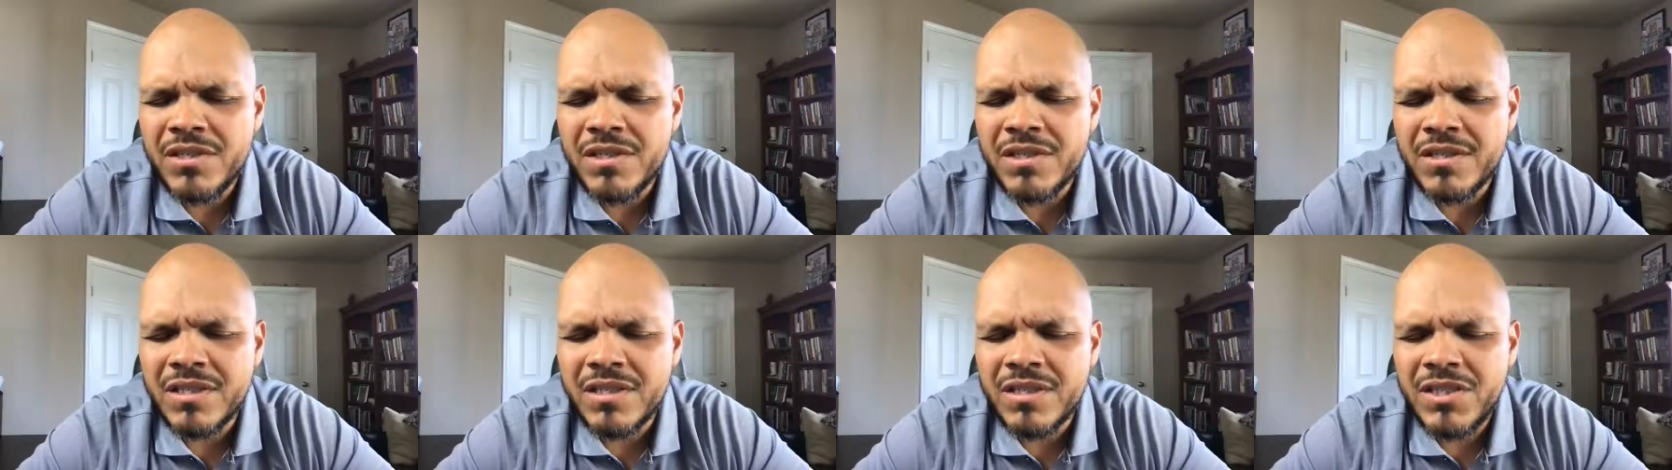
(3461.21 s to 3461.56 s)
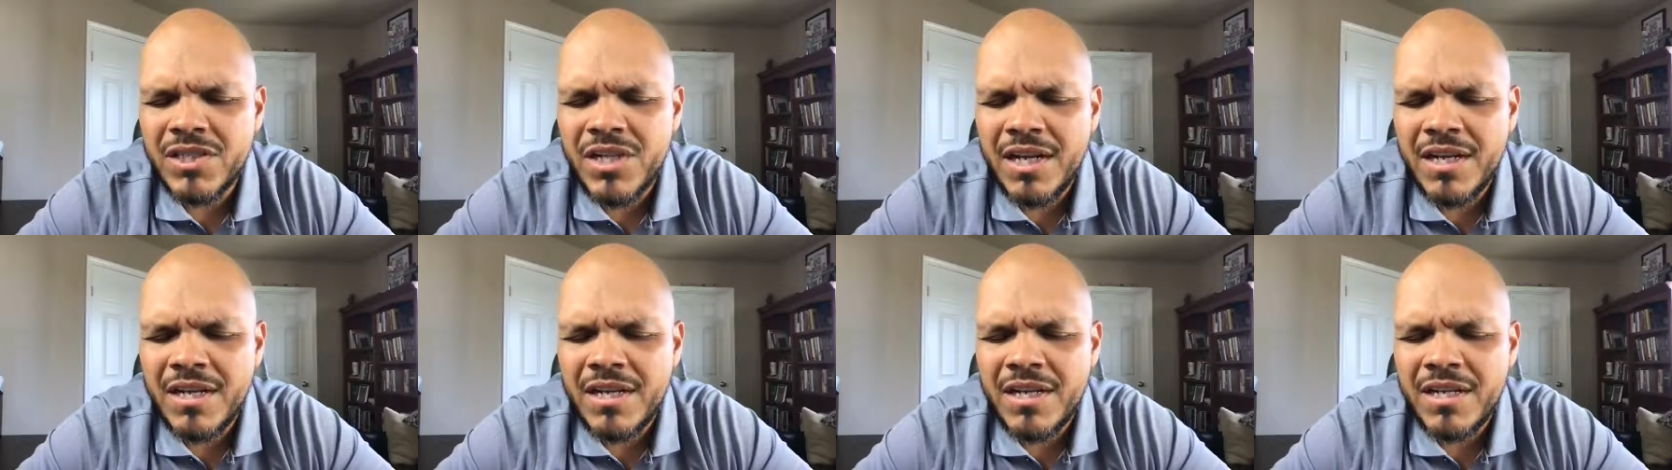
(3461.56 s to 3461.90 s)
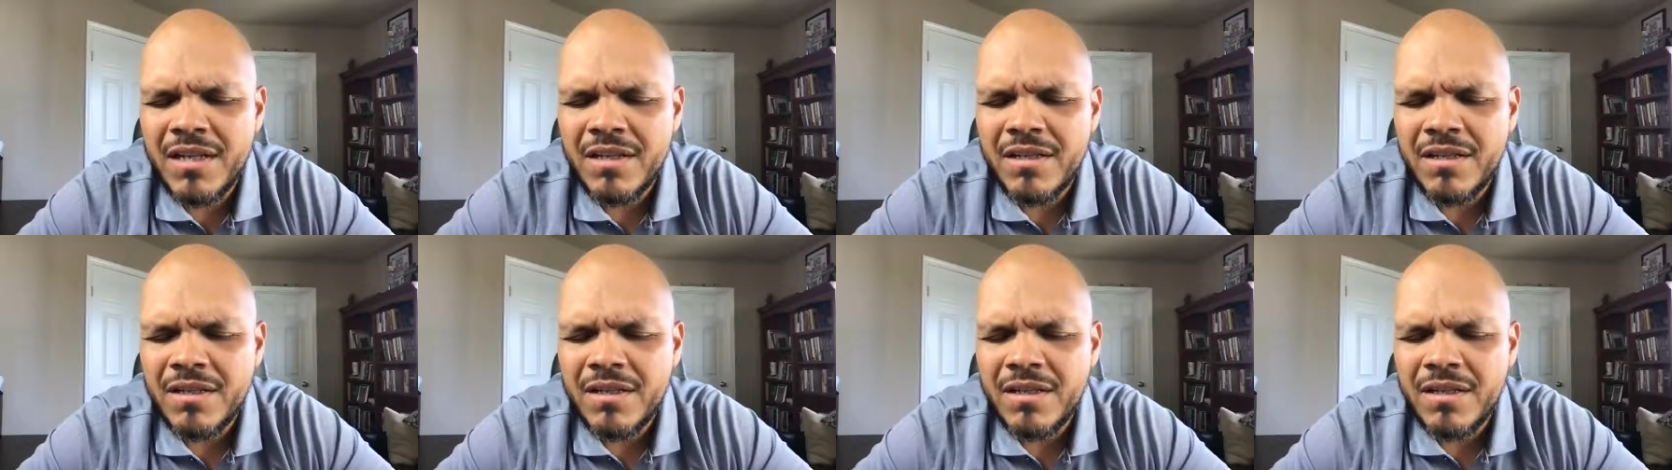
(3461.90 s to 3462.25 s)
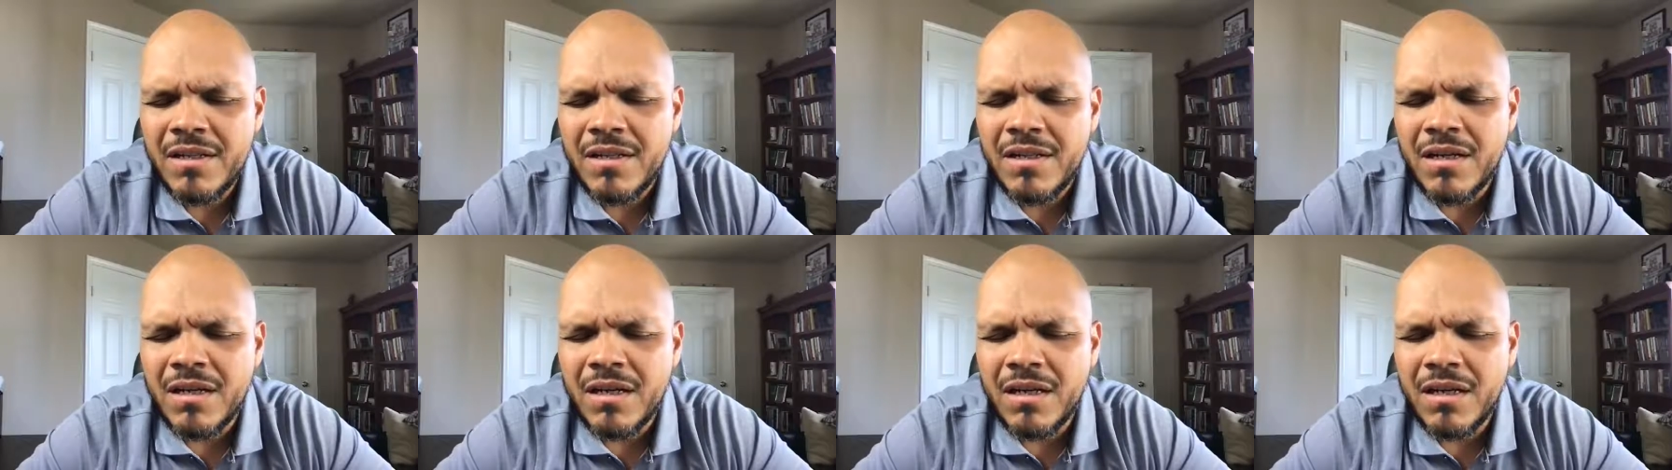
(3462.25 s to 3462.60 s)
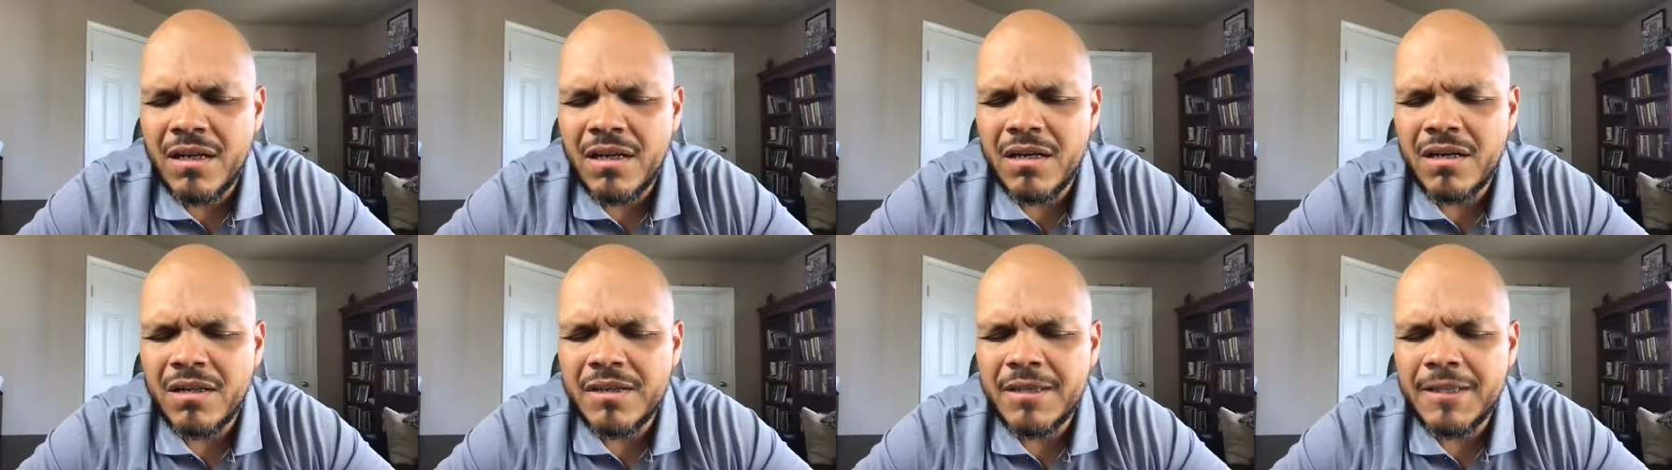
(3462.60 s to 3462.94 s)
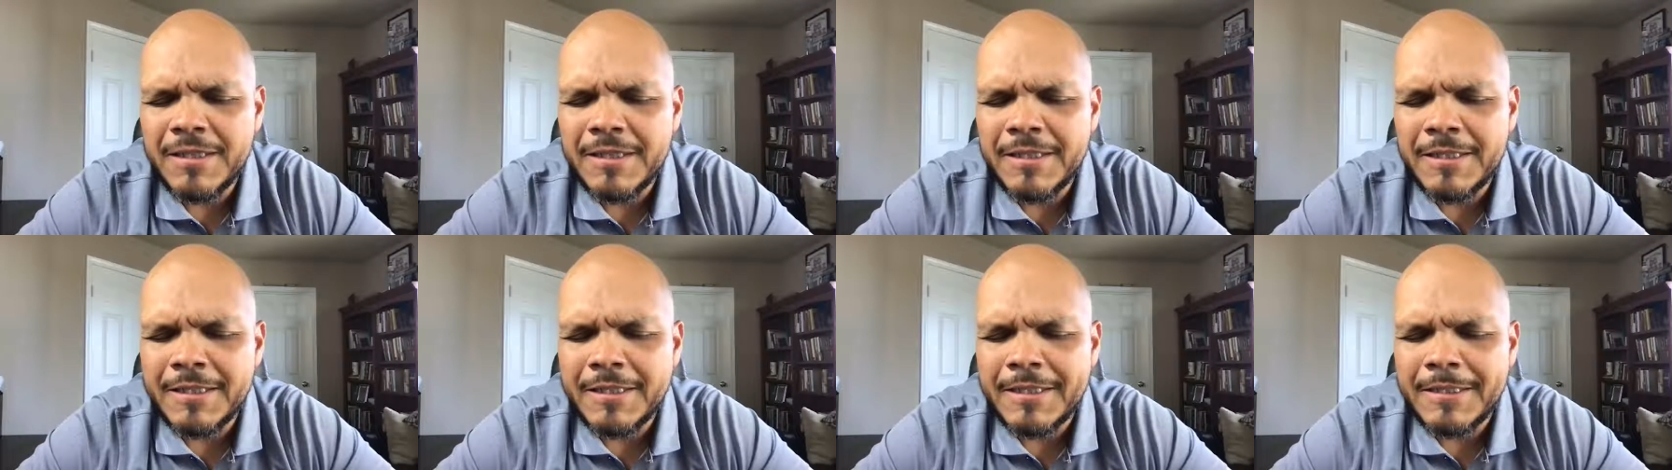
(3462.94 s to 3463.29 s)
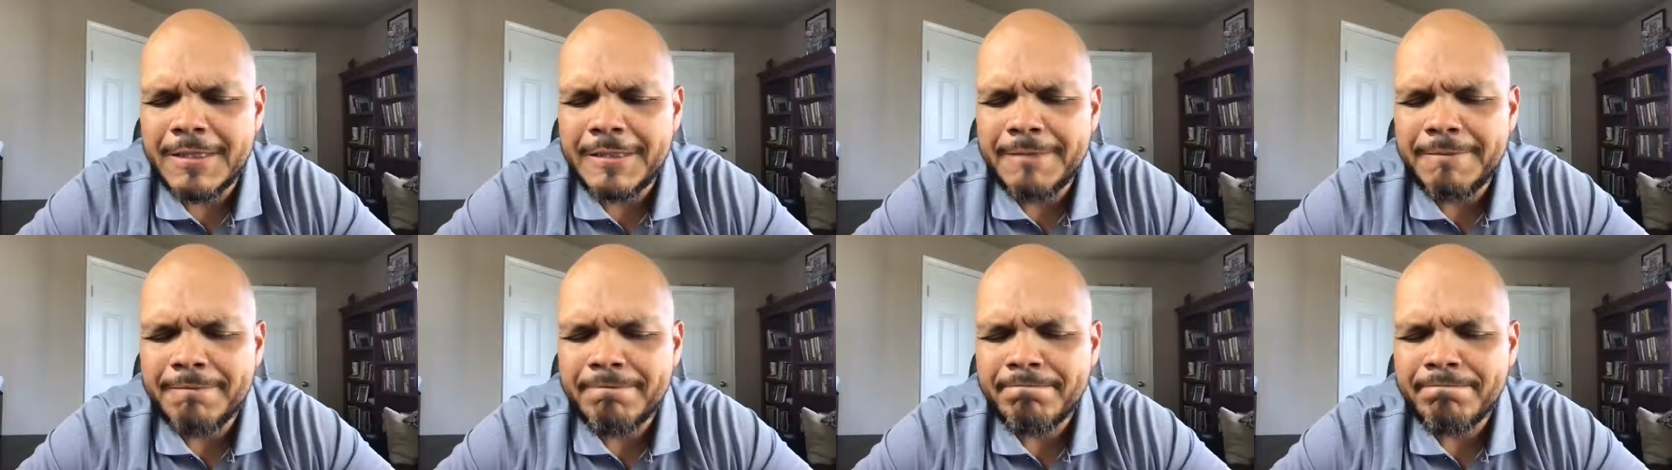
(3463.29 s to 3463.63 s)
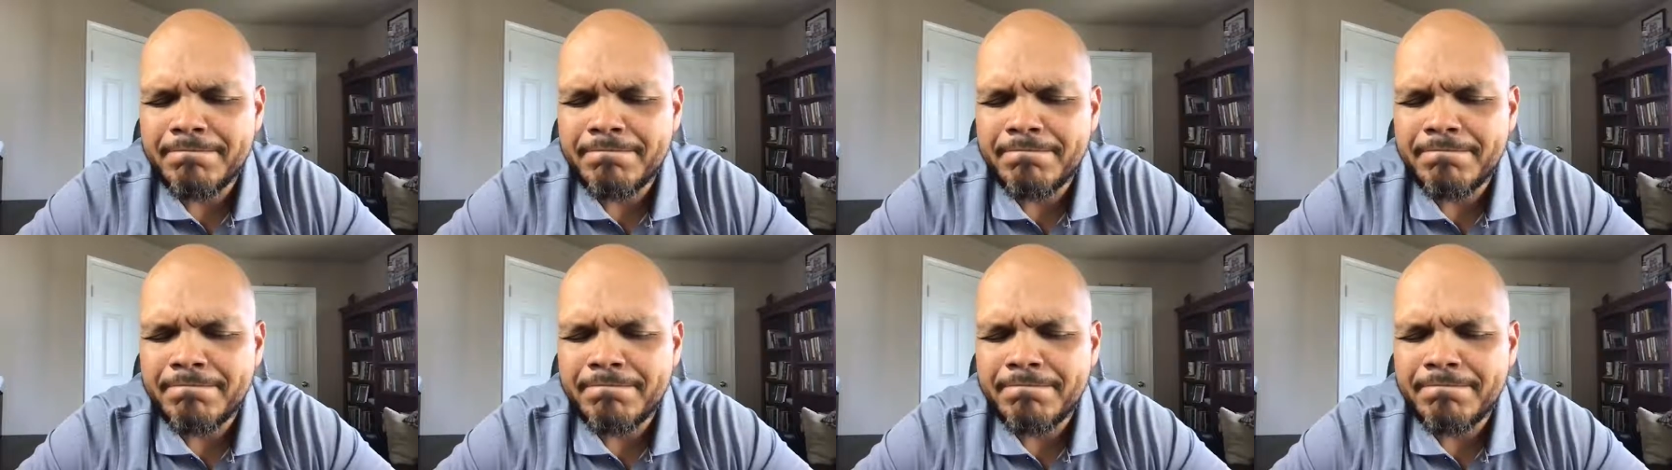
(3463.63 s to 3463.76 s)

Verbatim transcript: this agenda on um,